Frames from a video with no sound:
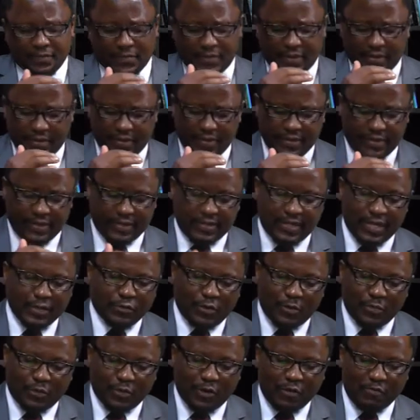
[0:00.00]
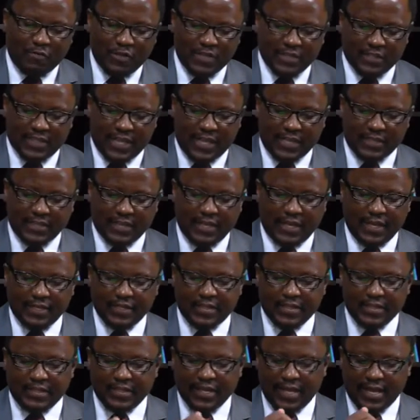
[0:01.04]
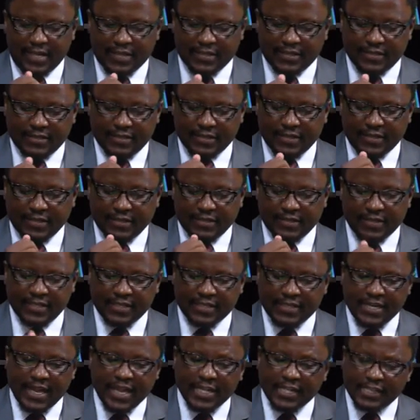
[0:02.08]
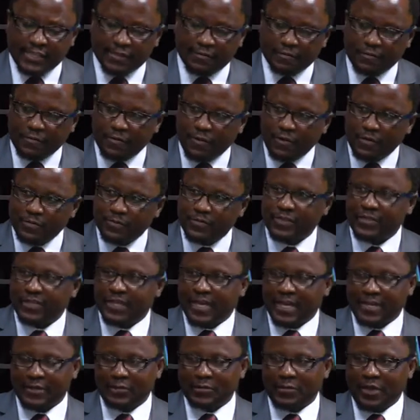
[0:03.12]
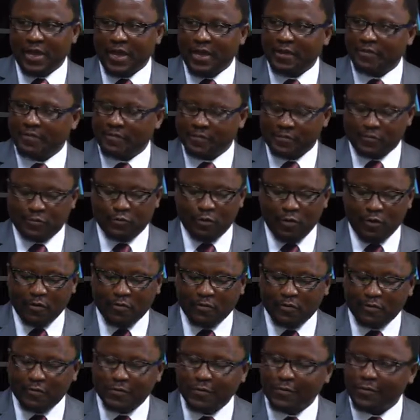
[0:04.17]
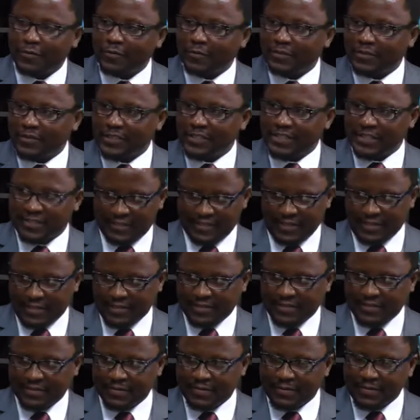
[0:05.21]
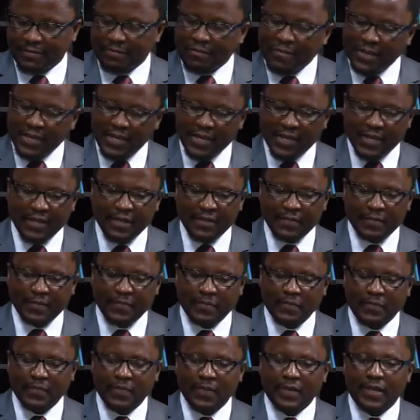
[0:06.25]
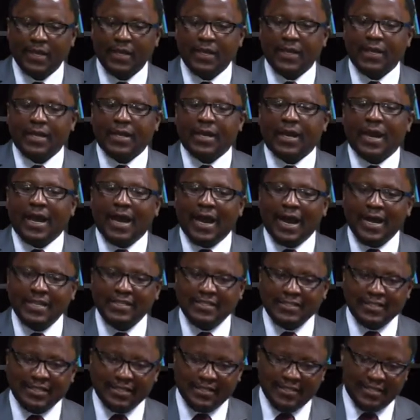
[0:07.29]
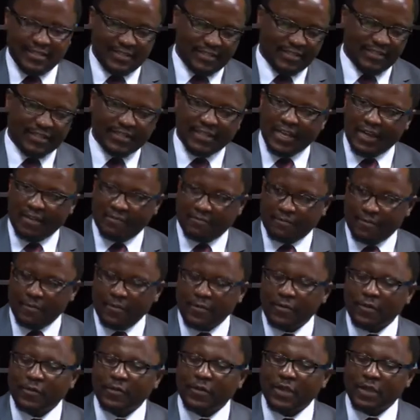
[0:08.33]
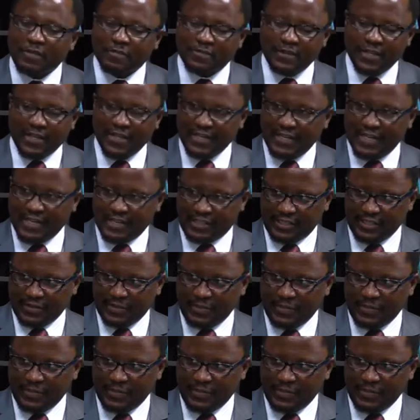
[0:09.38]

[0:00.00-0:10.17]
The Central Province, I said, it has 39 chiefdoms and we have 12 districts, meaning at the district level, we have the leadership